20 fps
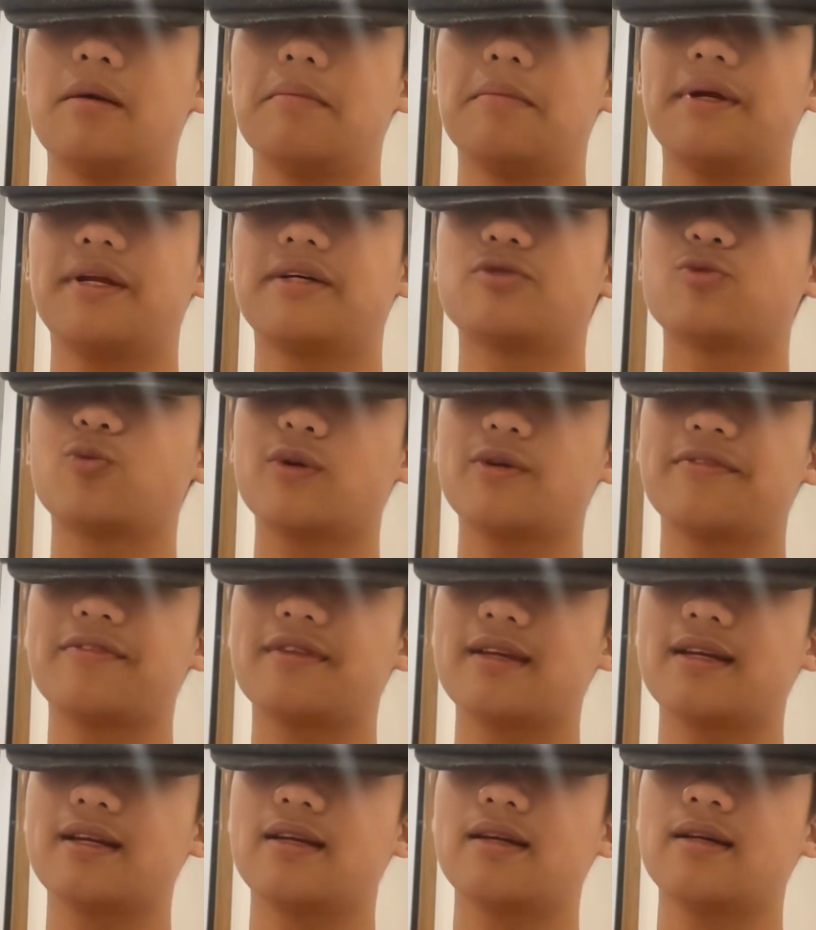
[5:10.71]
But as we
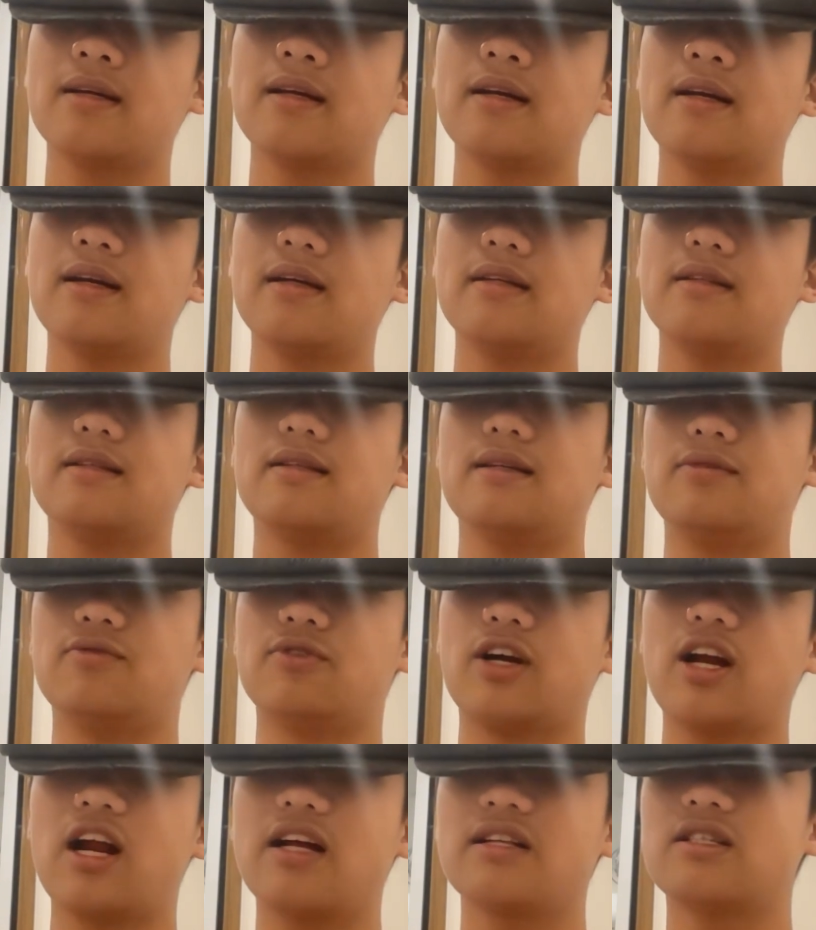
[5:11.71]
think, the
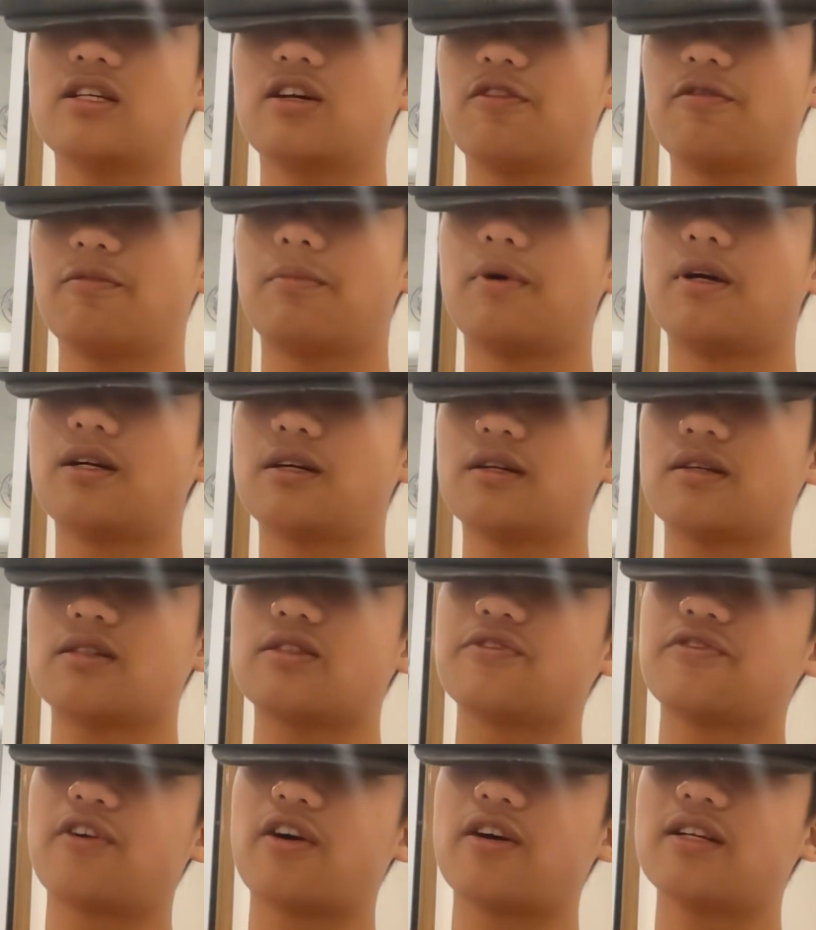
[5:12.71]
reality of murder
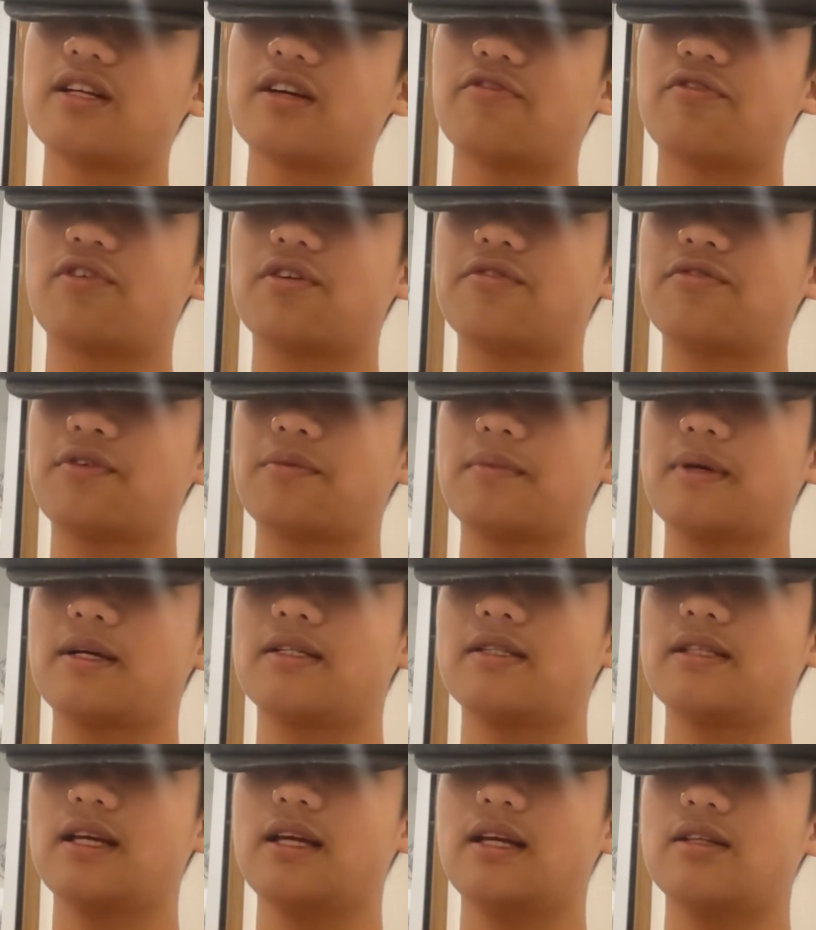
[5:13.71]
is far different from
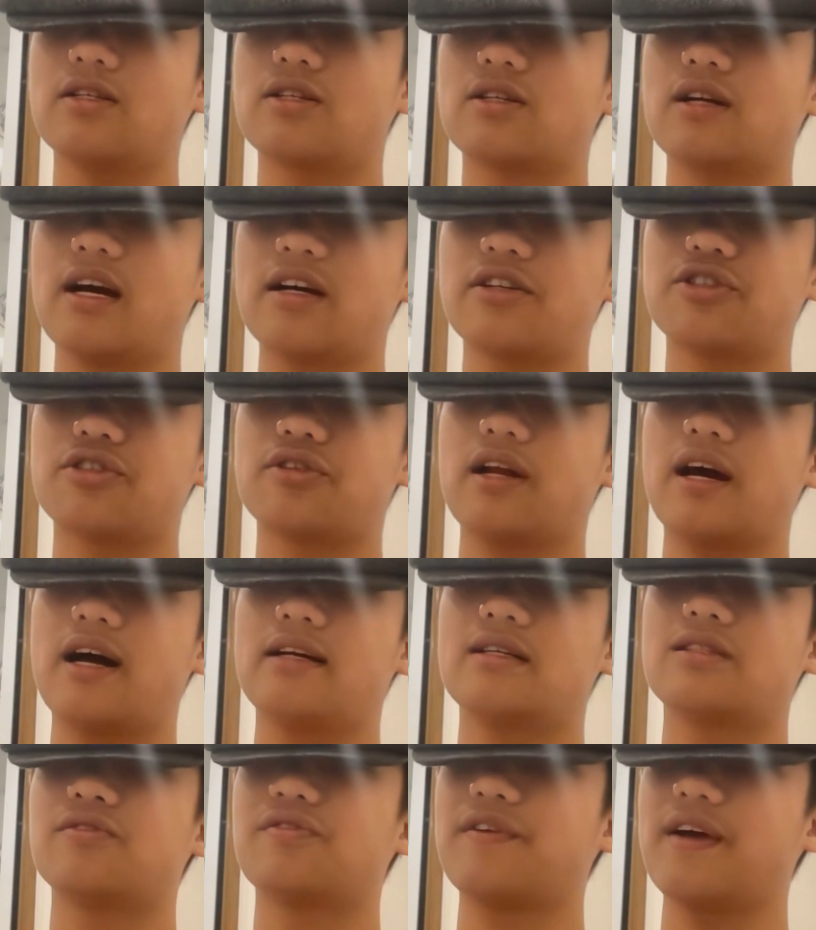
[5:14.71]
his
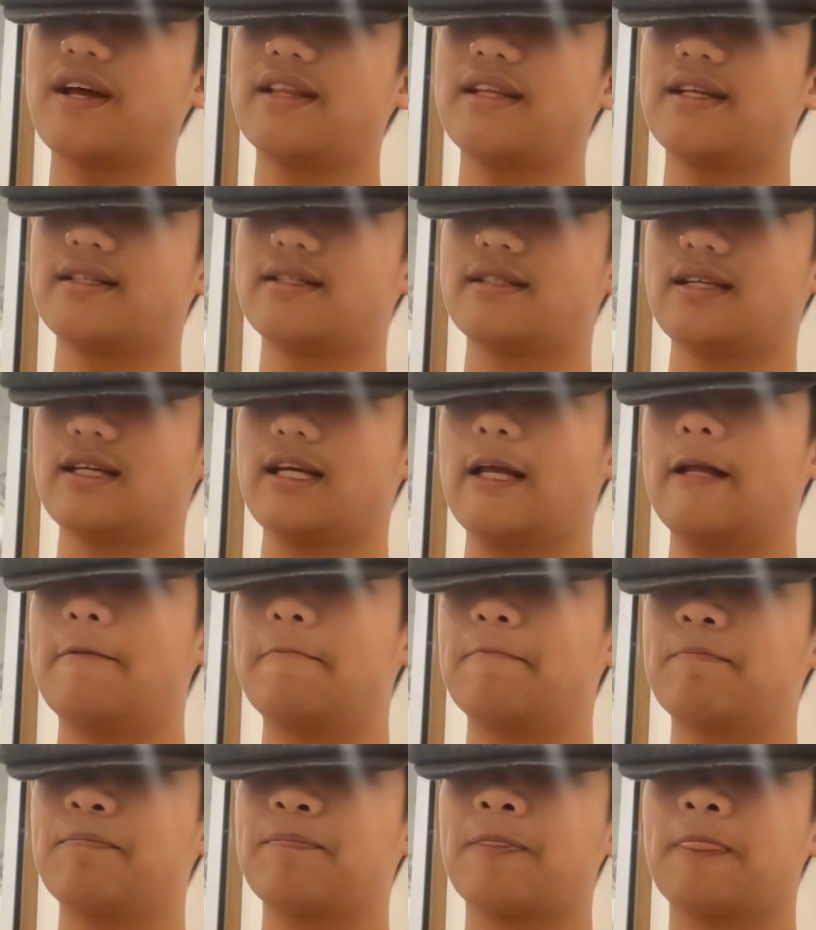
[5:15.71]
intellectualized fantasy.
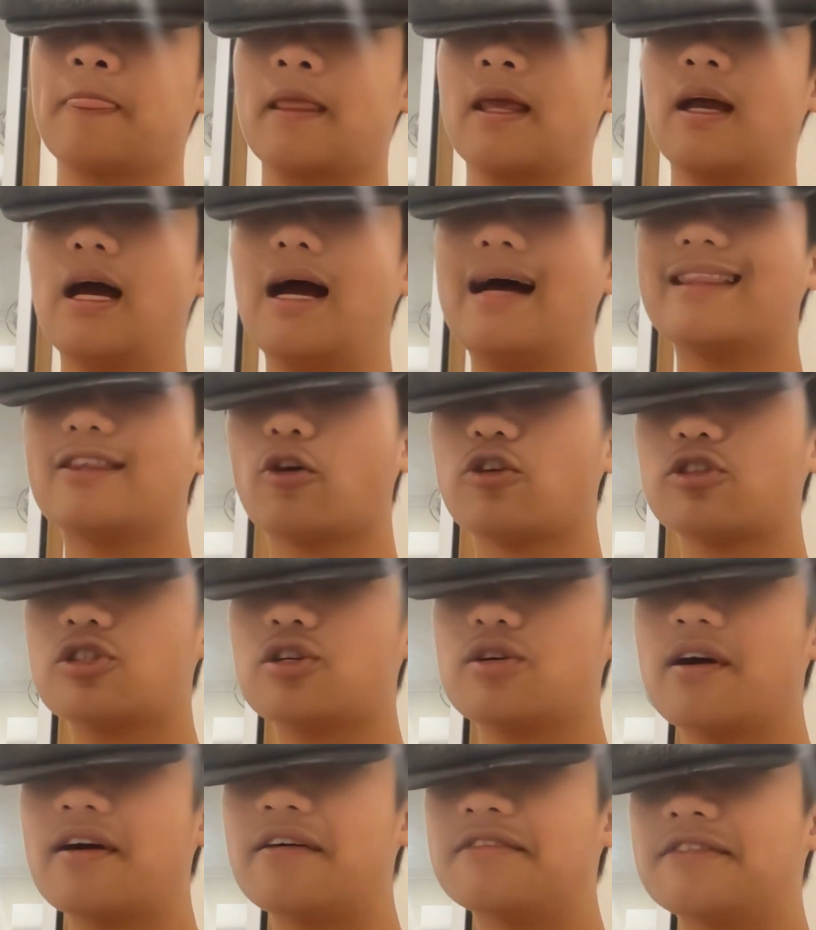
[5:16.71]

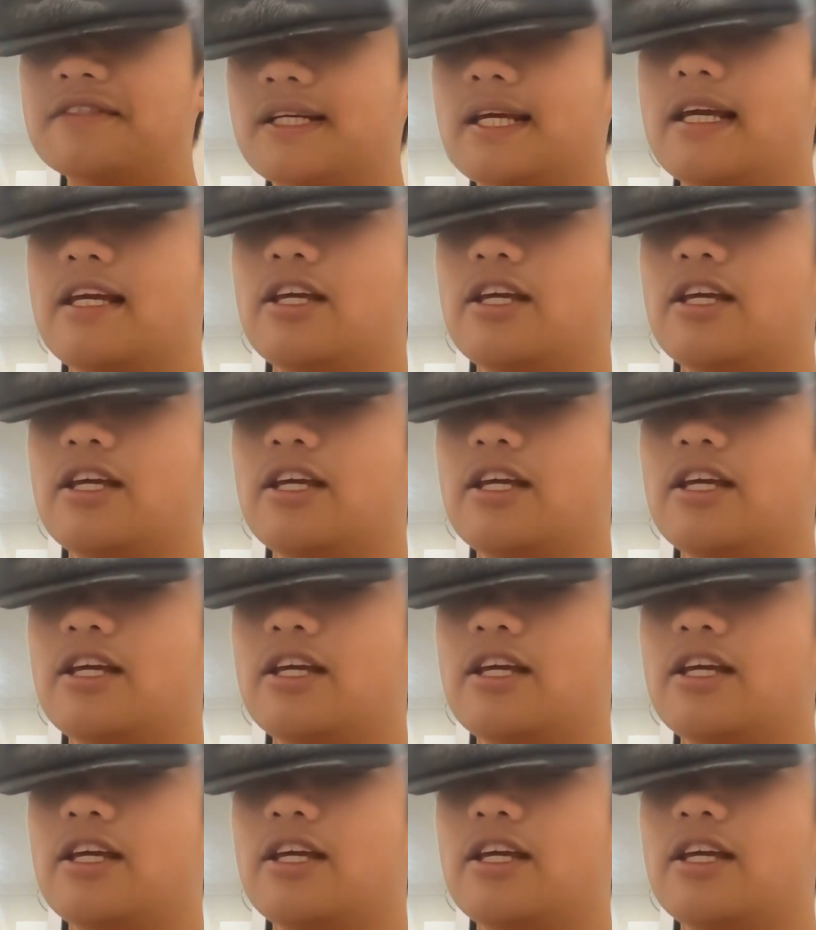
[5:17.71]
Dostoevsky